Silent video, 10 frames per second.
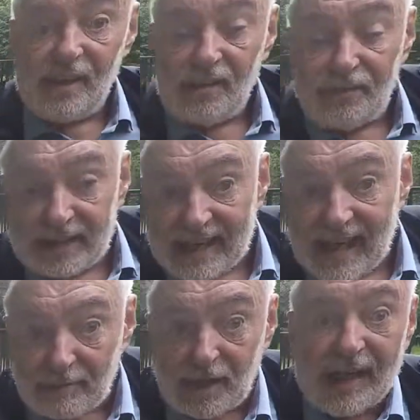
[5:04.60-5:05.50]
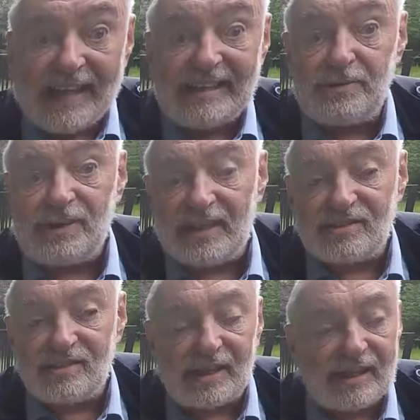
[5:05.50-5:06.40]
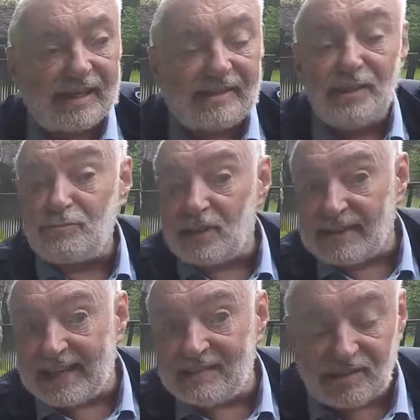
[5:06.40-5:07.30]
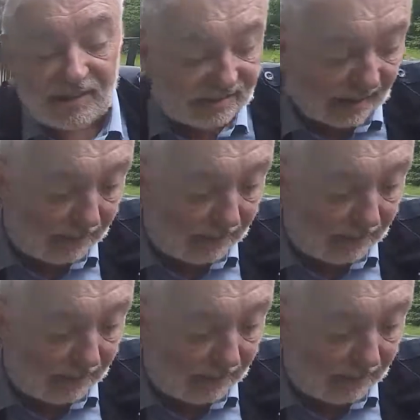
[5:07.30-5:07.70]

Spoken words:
for the camera lens which has neutral density type